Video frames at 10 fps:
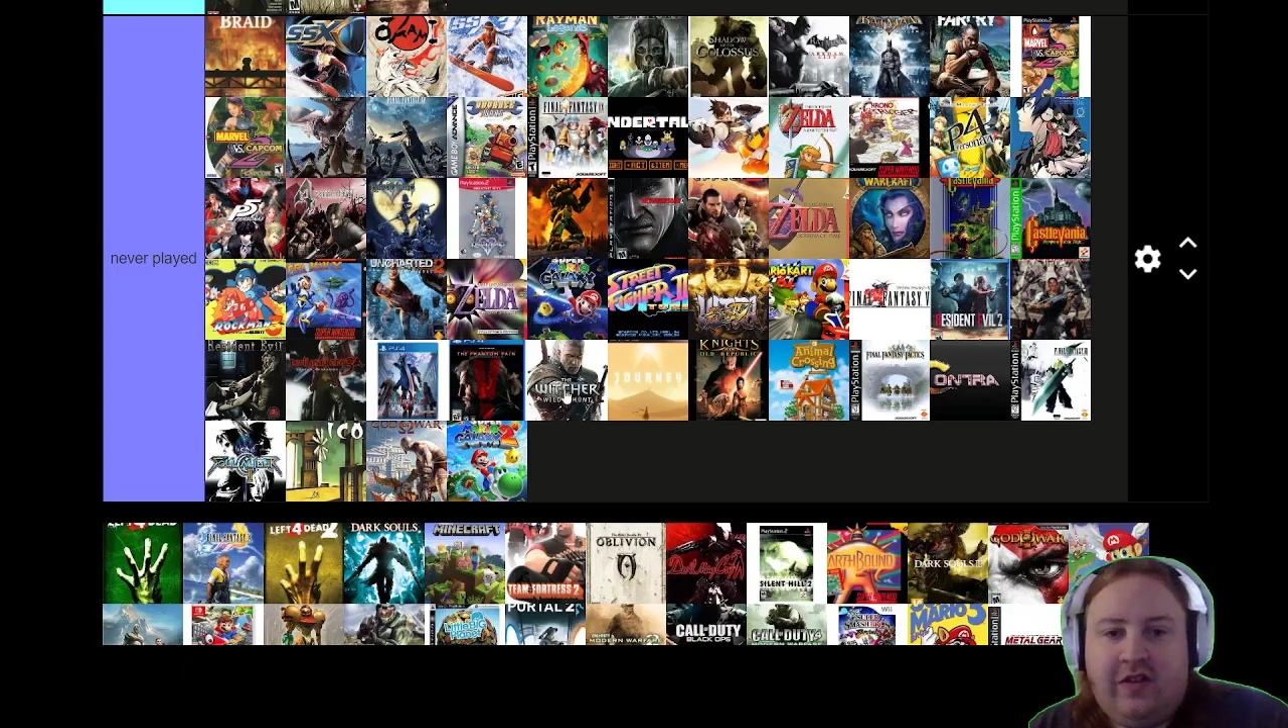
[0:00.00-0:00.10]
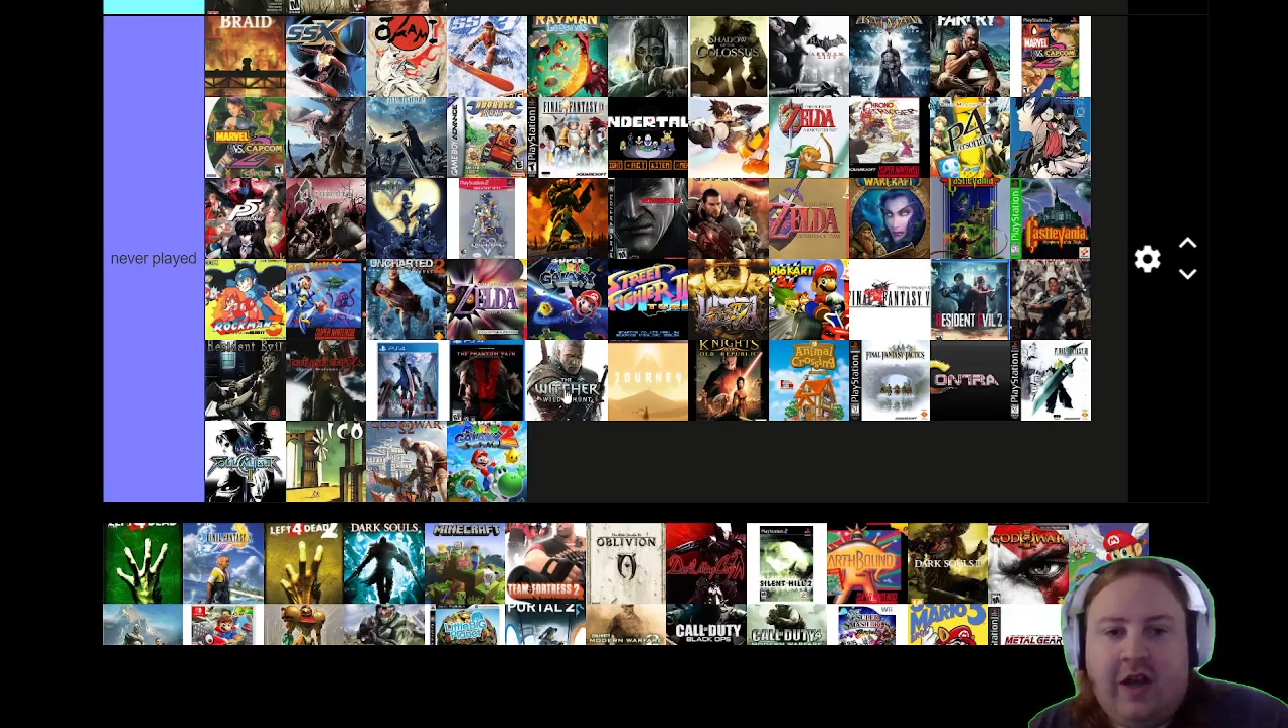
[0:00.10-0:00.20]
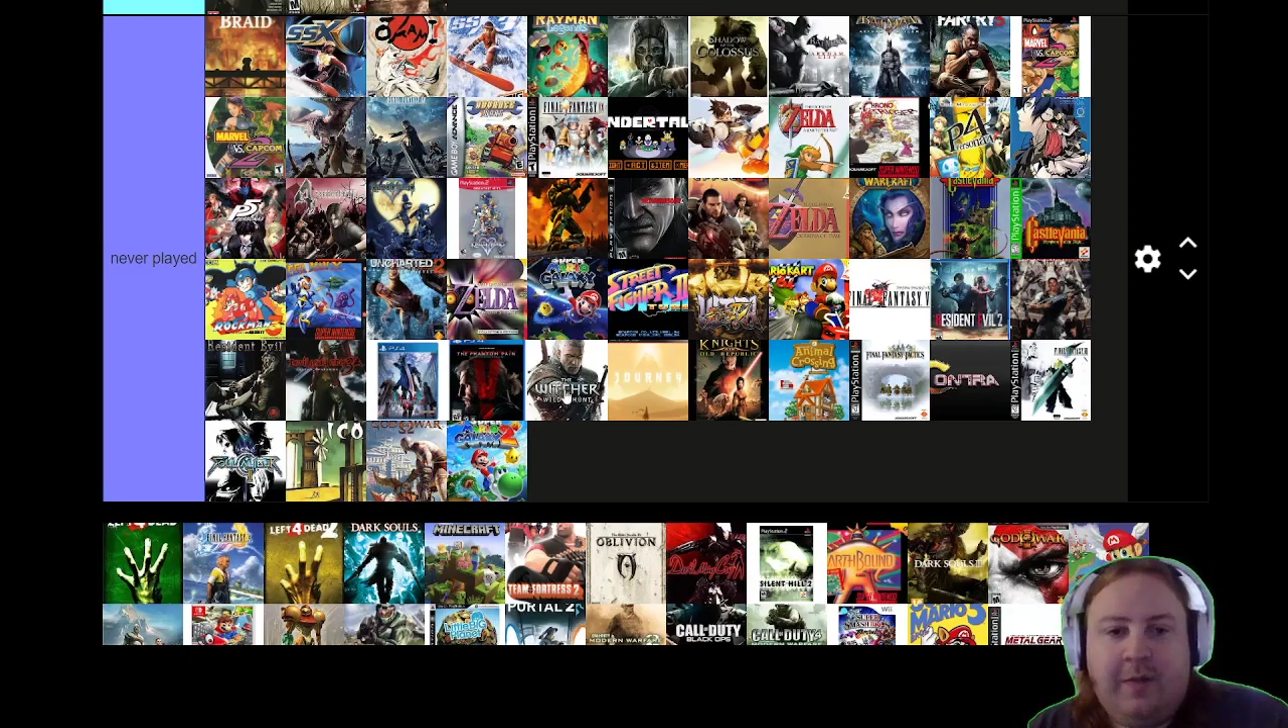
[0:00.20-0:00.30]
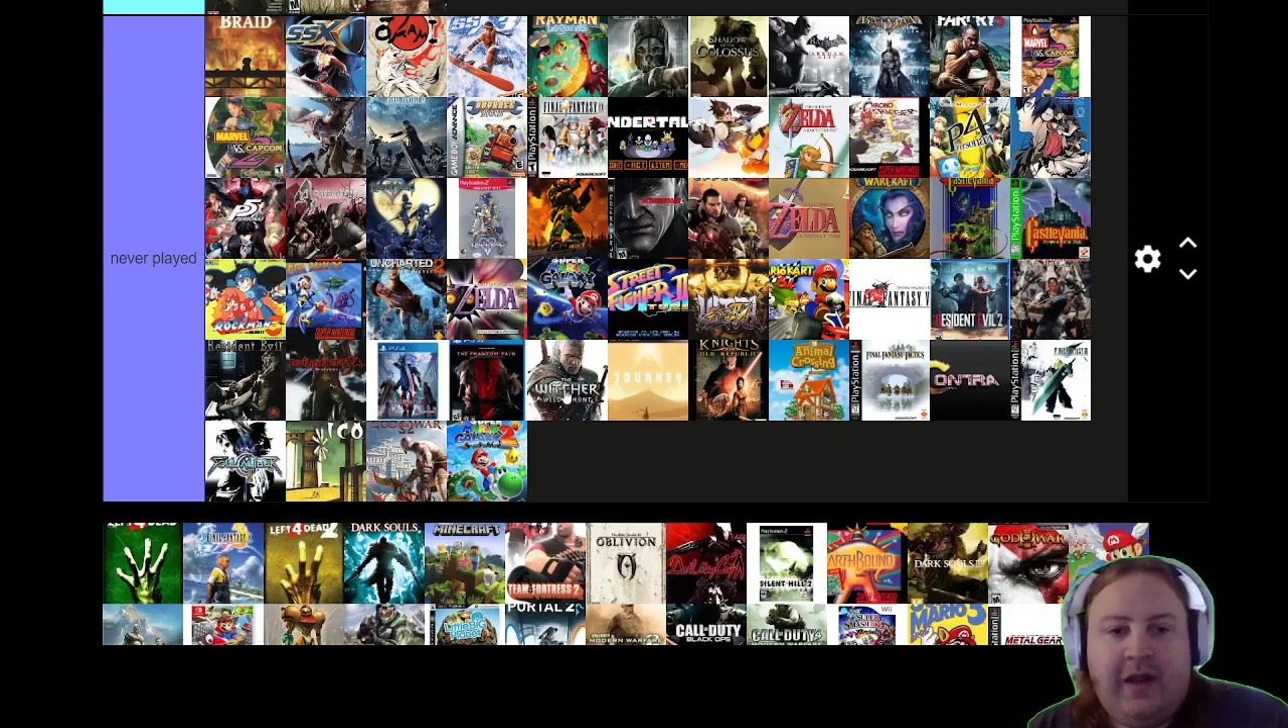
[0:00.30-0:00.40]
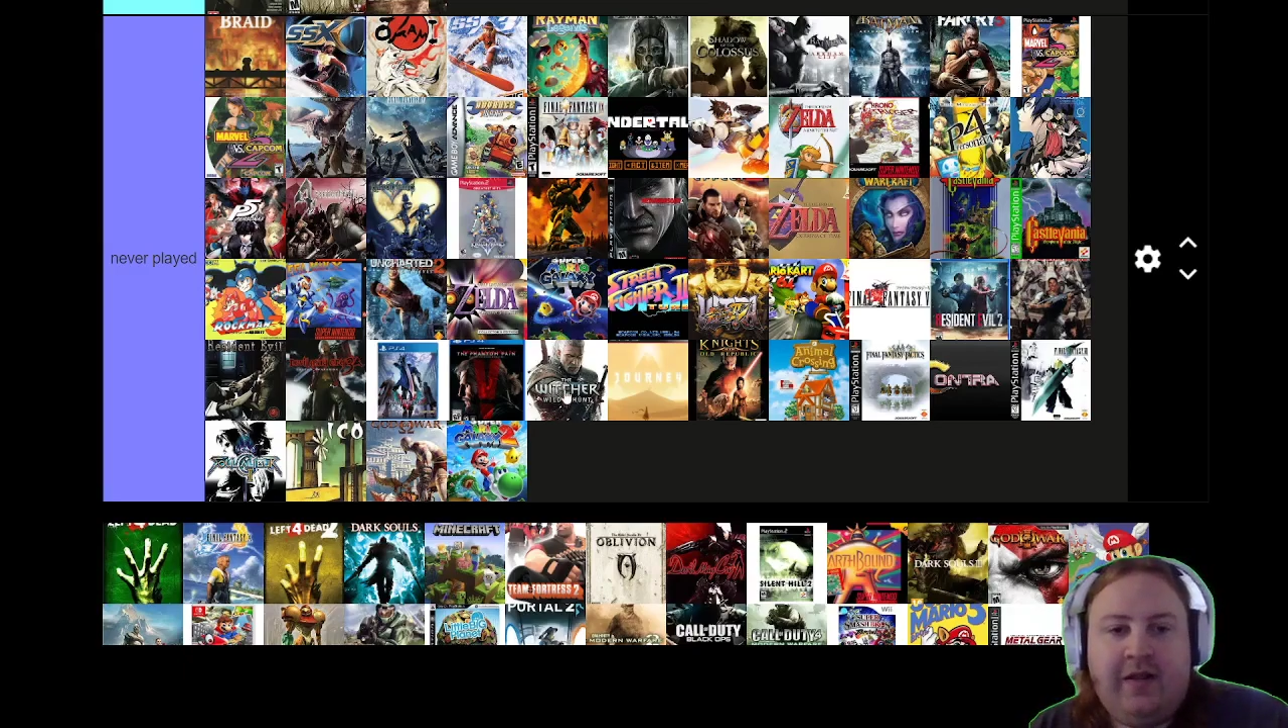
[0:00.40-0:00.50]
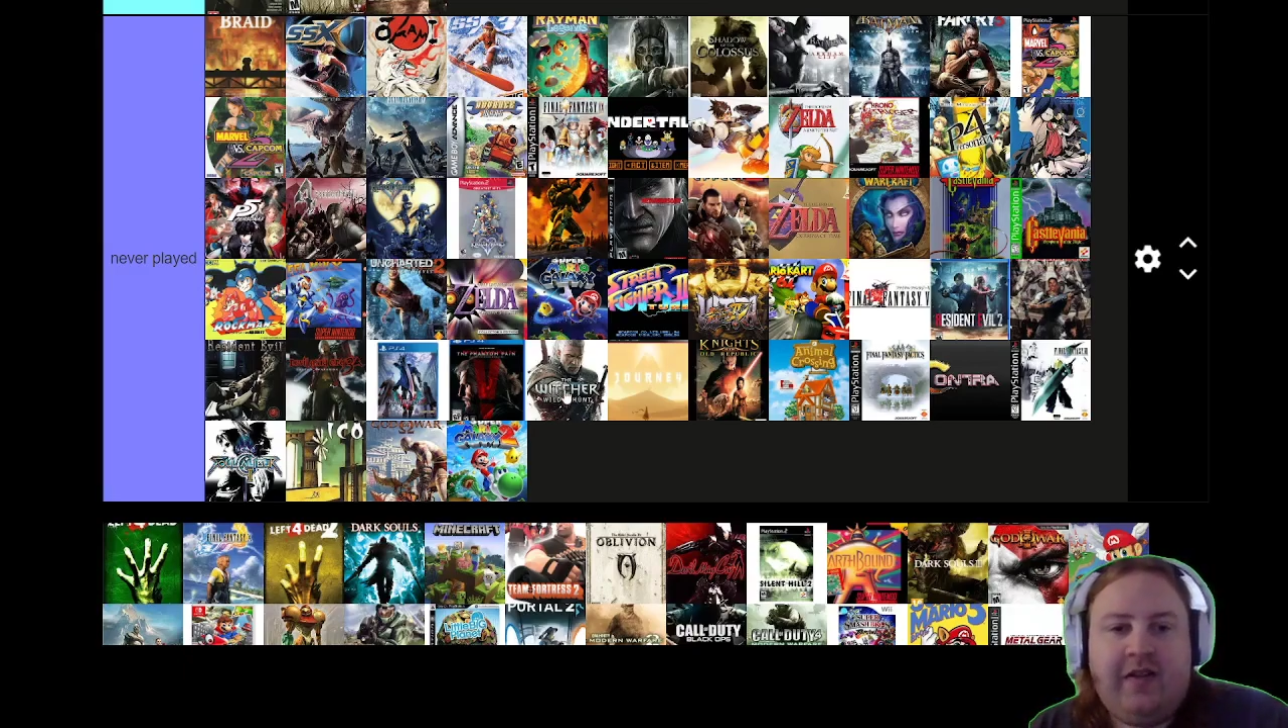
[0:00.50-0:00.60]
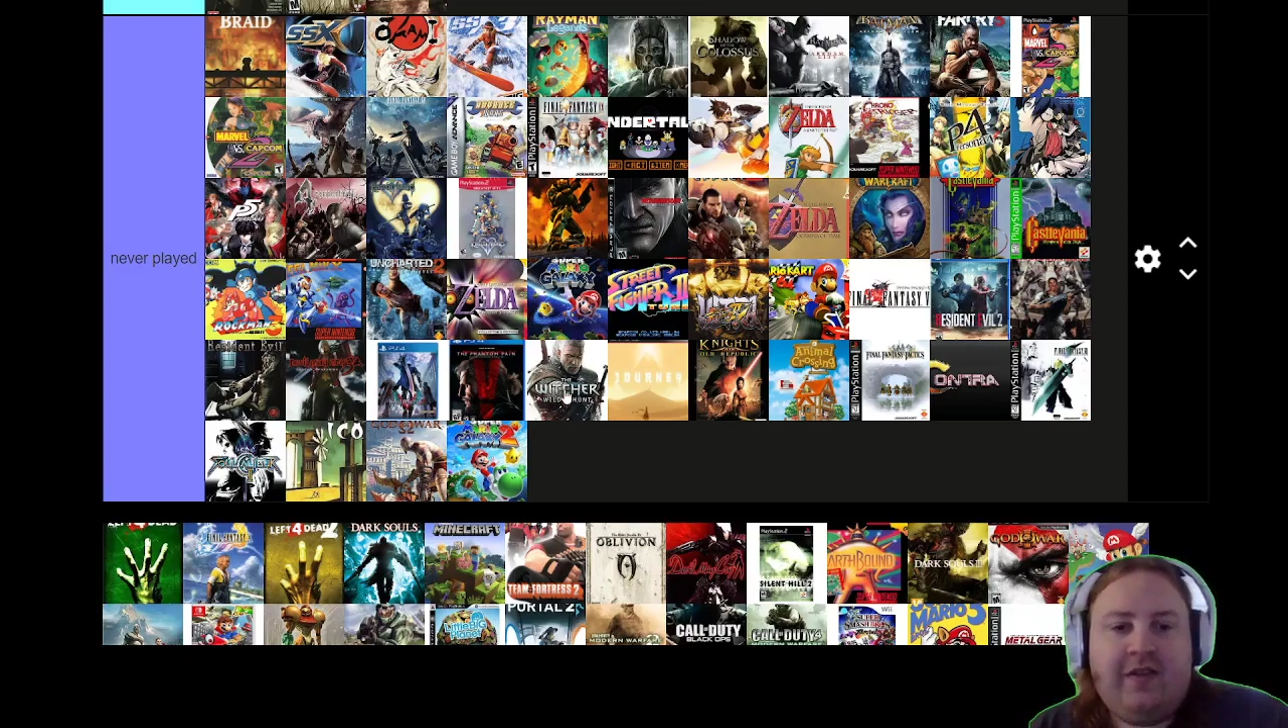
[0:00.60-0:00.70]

on my list